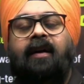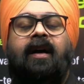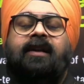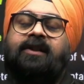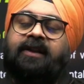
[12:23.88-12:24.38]

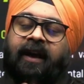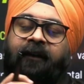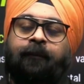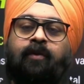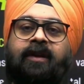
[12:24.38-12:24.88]
a
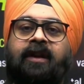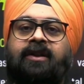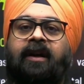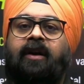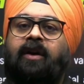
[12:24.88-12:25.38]
safe
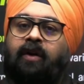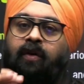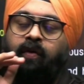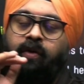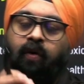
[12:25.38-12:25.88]
procedure
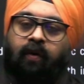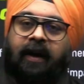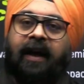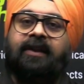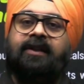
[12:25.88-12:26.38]
to
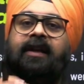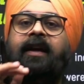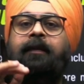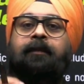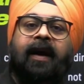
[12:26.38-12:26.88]
neutralize
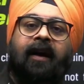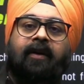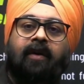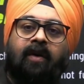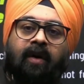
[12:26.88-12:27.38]
the impact
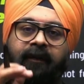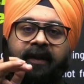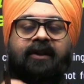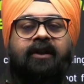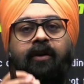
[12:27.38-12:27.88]
of
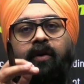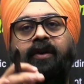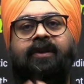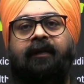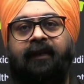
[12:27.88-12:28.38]
this
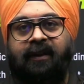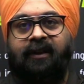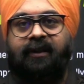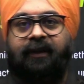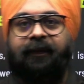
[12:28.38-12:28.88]
toxic
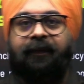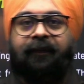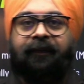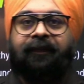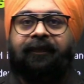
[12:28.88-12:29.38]
waste.
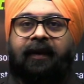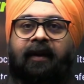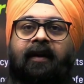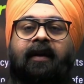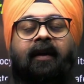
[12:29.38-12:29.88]

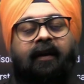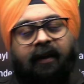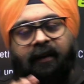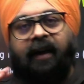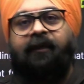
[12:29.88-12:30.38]

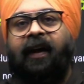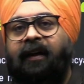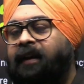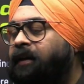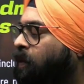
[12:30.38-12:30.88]
The third
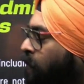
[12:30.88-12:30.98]
factor